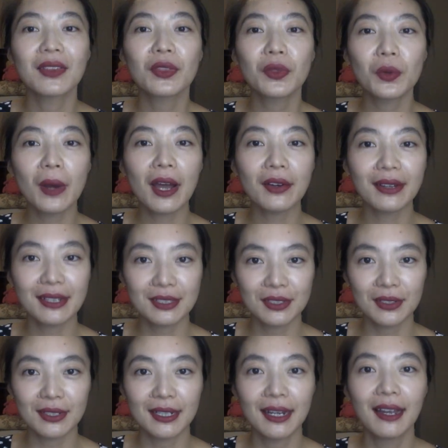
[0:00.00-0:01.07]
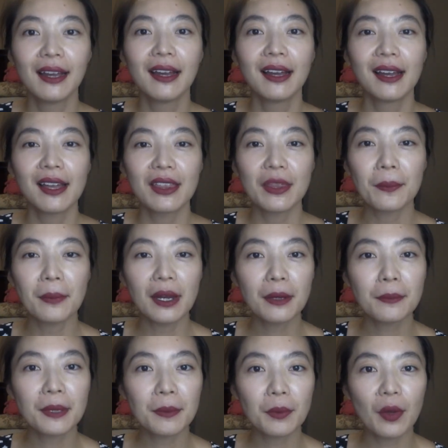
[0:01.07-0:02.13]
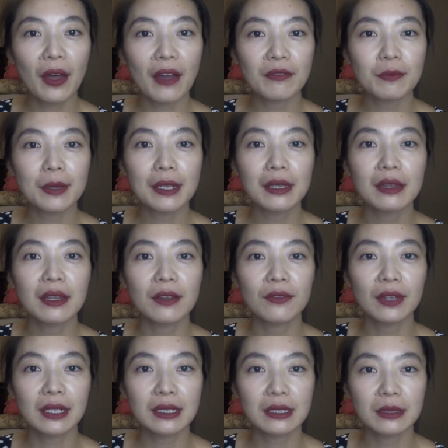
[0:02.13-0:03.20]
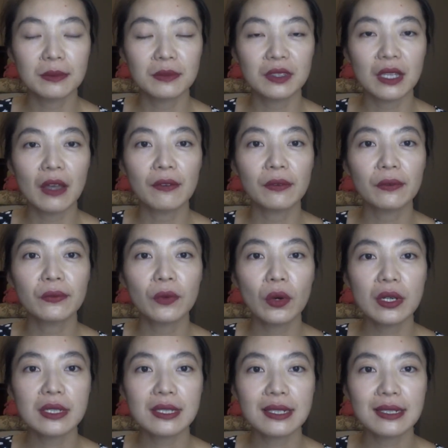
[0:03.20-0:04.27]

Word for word: Throughout history, the Hmong people have been the victims of forced